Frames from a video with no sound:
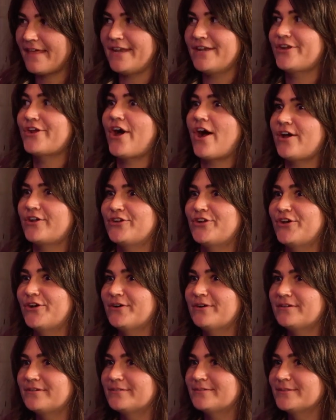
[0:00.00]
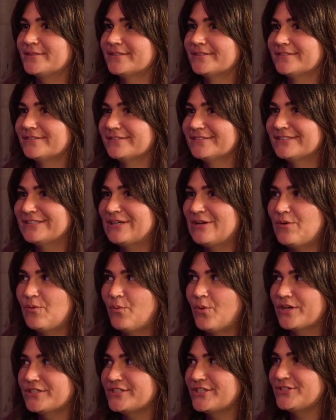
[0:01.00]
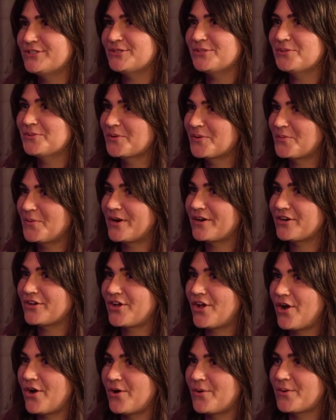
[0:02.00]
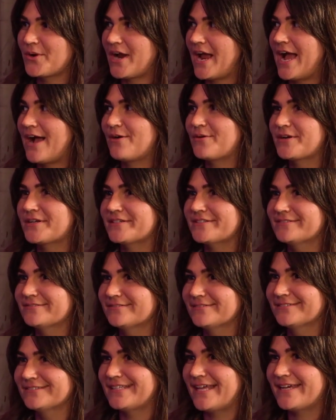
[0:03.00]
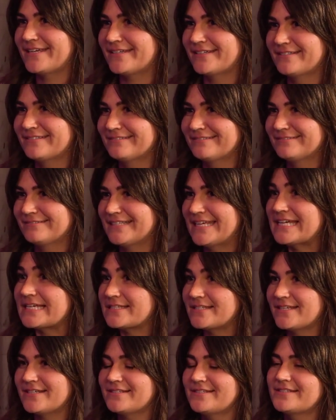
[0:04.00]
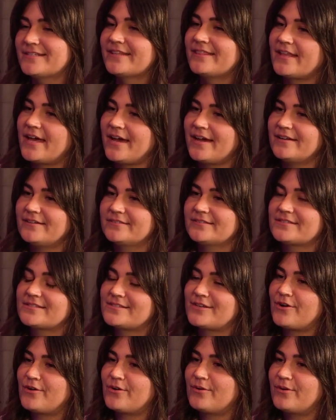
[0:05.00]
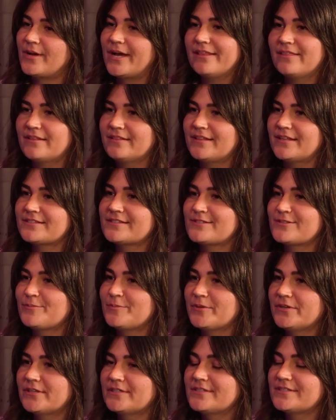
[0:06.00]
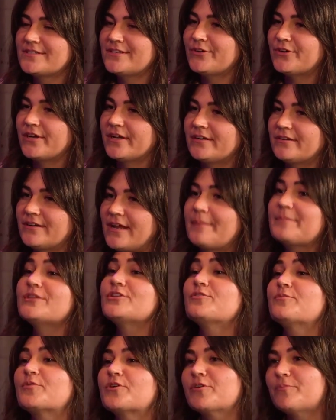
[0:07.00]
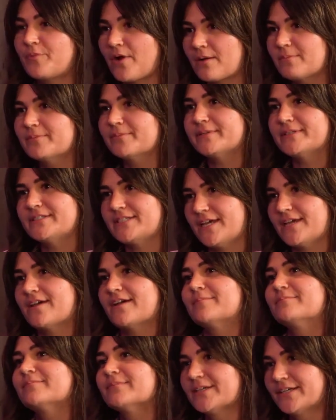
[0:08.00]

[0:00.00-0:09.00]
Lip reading: then not know what to do or where to go or how to, like, exist in that. So I think that's super considerate. I mean, you could probably take up